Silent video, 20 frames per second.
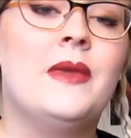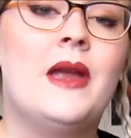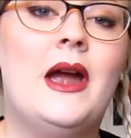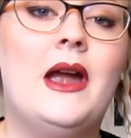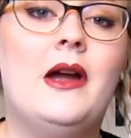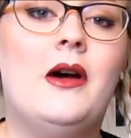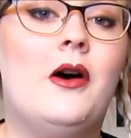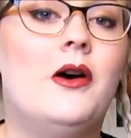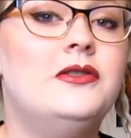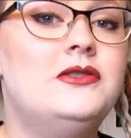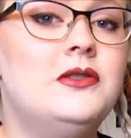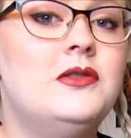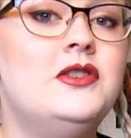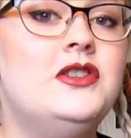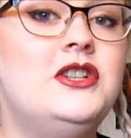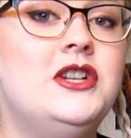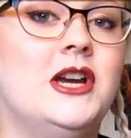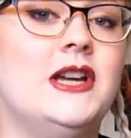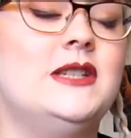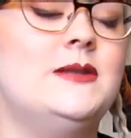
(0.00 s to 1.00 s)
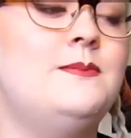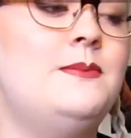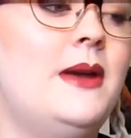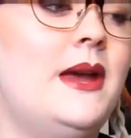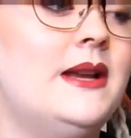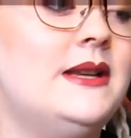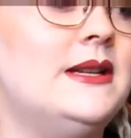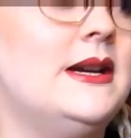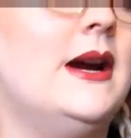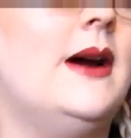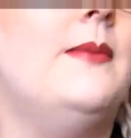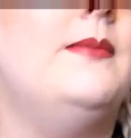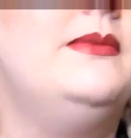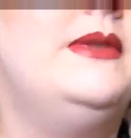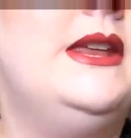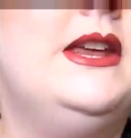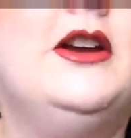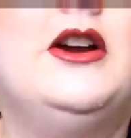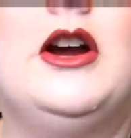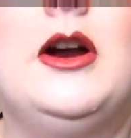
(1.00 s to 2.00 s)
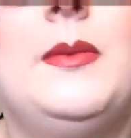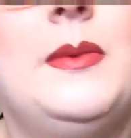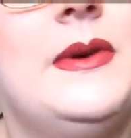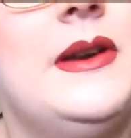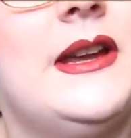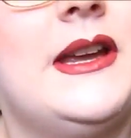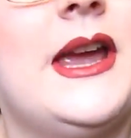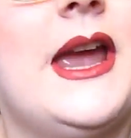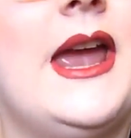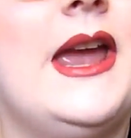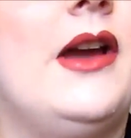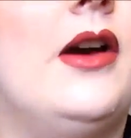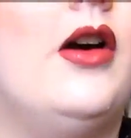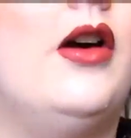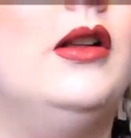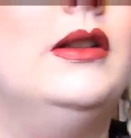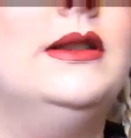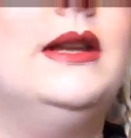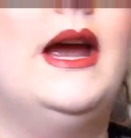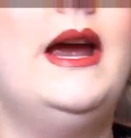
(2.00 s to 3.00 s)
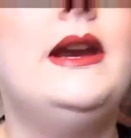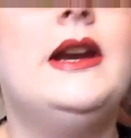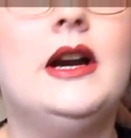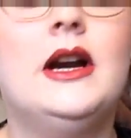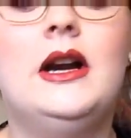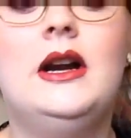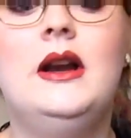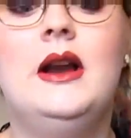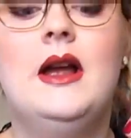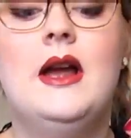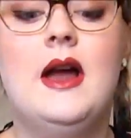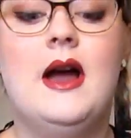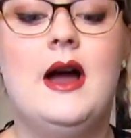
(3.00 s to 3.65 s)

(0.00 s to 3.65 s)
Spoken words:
I also just picked up the Urban Decay All Nighter.